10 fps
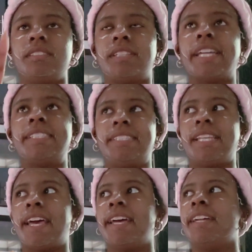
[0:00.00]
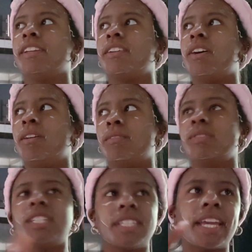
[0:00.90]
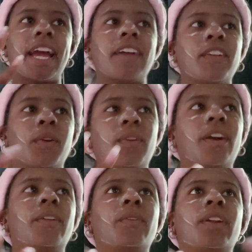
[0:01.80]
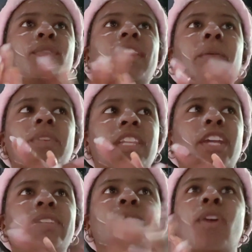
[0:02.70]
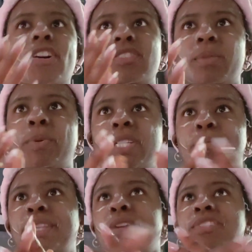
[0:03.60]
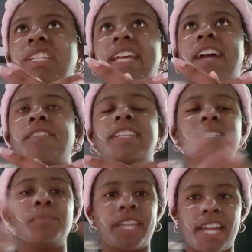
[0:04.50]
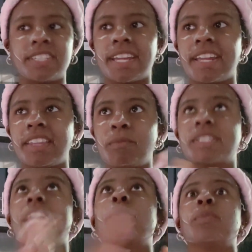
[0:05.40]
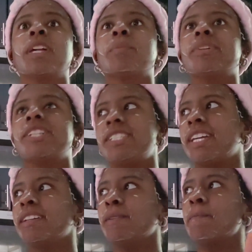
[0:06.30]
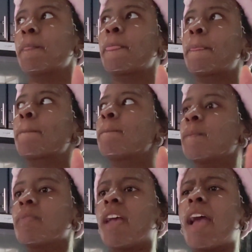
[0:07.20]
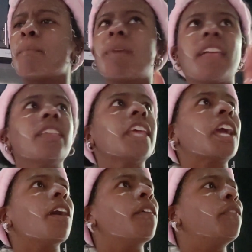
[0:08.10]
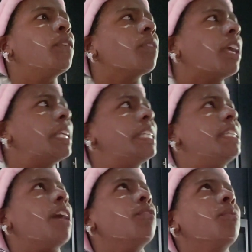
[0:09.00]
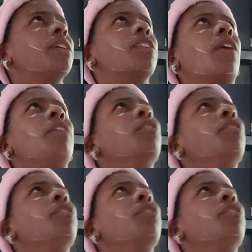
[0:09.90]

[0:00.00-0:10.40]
they said, you know, it was just like kind of like going out or whatever. They wasn't like too harsh on the person, but they were just kind of like simply educating them, which I really appreciated. And then like several weeks ago, I